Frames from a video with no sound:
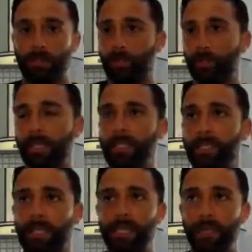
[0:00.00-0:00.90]
So
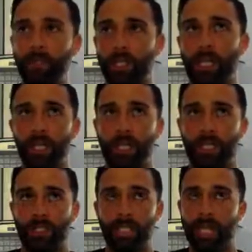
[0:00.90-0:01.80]
instead of using
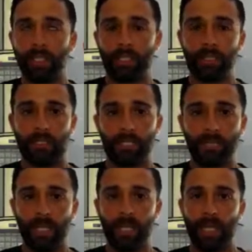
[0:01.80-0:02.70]
$100 a day, let's
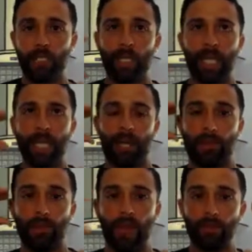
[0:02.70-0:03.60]
forget that. You're getting
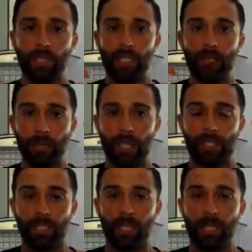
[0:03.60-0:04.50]
1,000
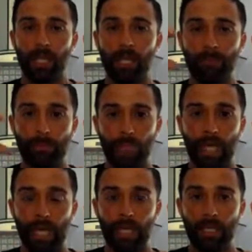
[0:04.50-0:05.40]
impressions per
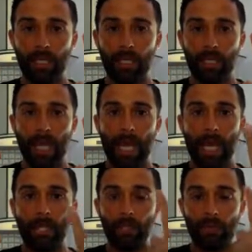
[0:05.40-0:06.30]
day
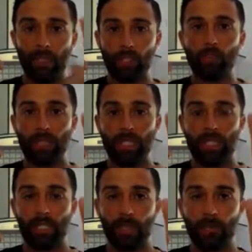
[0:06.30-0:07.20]
and you have a
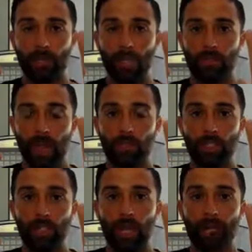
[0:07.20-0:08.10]
2% click-through rate. So how
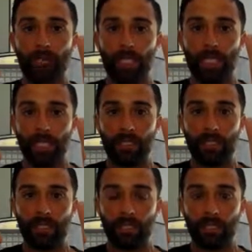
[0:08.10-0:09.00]
much traffic is getting to
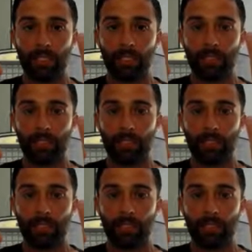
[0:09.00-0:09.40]
your listing?